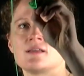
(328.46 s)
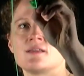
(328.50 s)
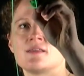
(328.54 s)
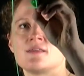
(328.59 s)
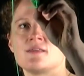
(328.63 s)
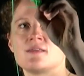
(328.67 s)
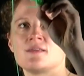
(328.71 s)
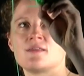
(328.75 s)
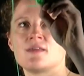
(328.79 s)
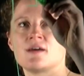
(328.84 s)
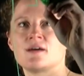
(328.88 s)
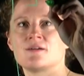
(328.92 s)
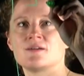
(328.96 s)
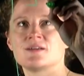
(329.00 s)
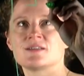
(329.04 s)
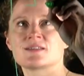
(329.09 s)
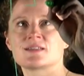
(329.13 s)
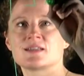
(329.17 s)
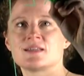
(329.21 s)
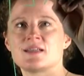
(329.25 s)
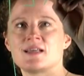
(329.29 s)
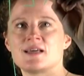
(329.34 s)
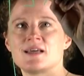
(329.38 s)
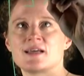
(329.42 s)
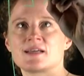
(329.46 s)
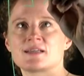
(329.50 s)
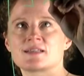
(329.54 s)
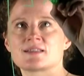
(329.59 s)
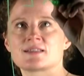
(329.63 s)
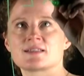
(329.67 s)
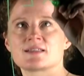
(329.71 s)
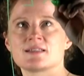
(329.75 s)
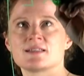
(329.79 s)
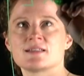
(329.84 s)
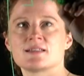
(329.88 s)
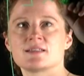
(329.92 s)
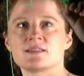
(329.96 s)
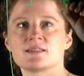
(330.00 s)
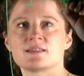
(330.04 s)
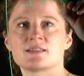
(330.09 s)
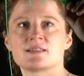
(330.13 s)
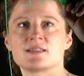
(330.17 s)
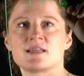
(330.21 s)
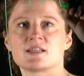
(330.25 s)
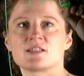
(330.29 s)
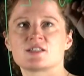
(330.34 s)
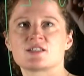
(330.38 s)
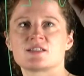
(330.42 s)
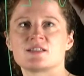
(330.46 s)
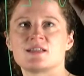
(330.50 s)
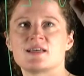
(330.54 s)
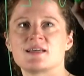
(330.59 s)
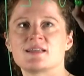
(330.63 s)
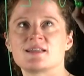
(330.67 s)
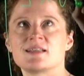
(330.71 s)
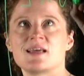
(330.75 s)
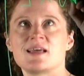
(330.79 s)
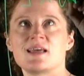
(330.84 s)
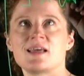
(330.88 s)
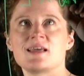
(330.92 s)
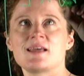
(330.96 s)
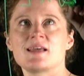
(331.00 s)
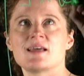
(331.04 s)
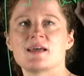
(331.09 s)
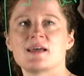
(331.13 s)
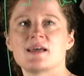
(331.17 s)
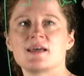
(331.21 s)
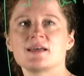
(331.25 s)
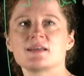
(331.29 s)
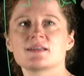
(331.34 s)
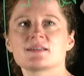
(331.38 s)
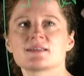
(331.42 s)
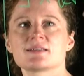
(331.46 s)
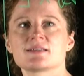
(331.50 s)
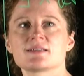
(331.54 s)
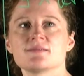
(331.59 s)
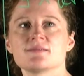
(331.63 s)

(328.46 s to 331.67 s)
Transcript: there is an x such that ax